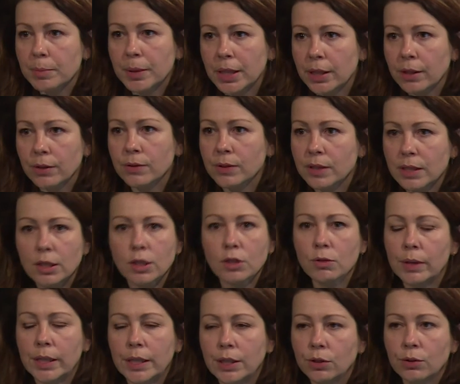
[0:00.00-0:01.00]
because it's
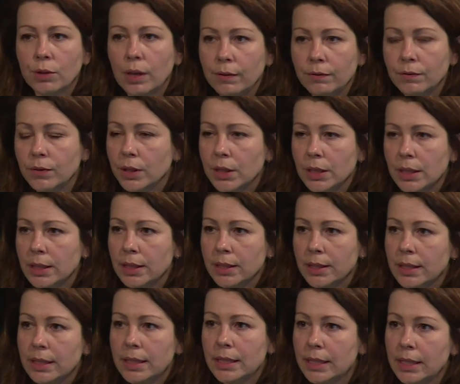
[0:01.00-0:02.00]
great to have a
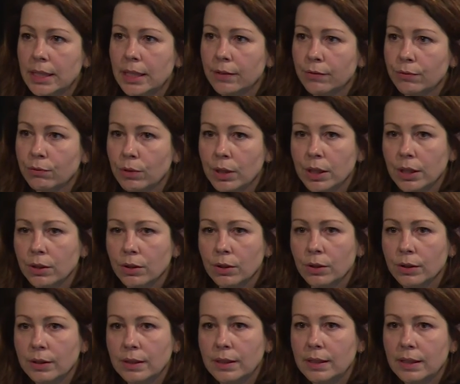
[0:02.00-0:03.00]
TF1
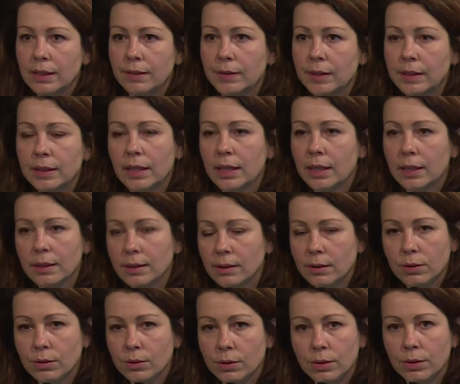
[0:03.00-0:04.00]
or
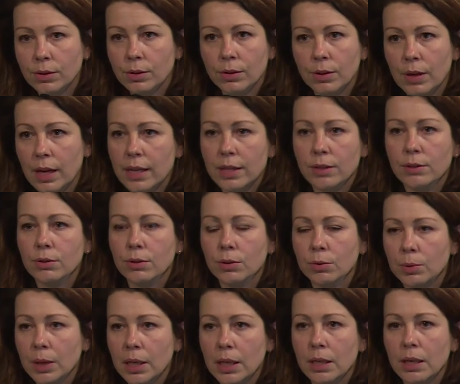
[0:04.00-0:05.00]
TV3 or I don't know
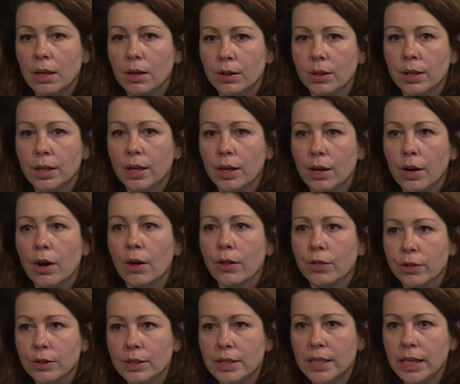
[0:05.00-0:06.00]
what on
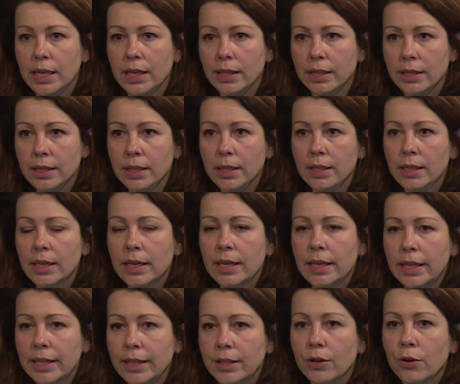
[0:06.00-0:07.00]
the stand.
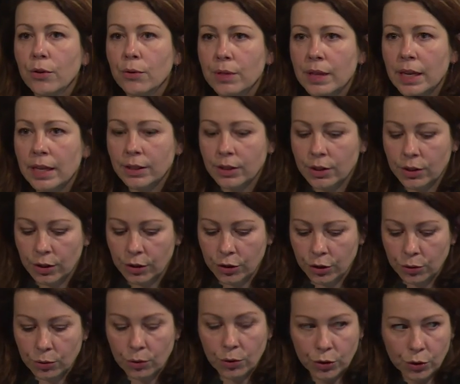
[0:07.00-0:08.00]
He knows that
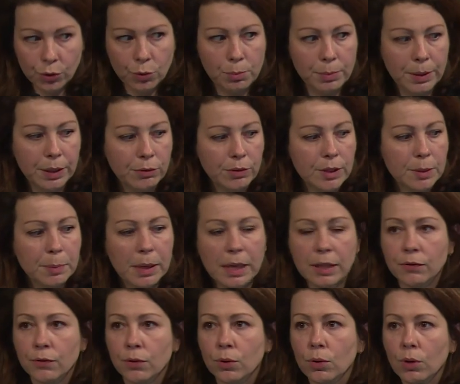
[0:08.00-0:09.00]
you'll be
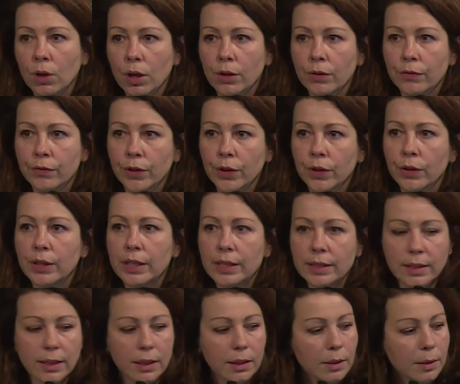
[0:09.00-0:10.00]
respectful of
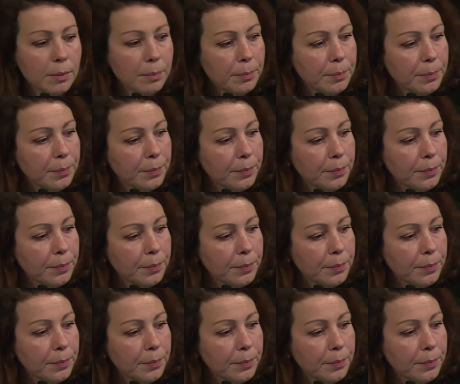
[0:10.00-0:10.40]
his time.